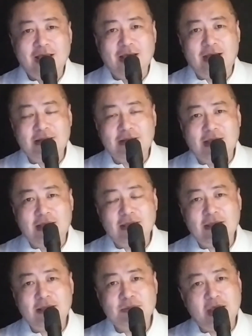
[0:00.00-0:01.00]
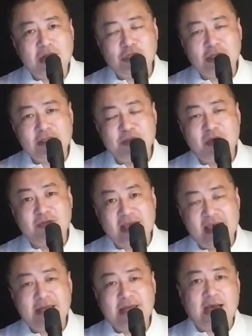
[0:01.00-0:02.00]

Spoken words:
And he is managing a team of 10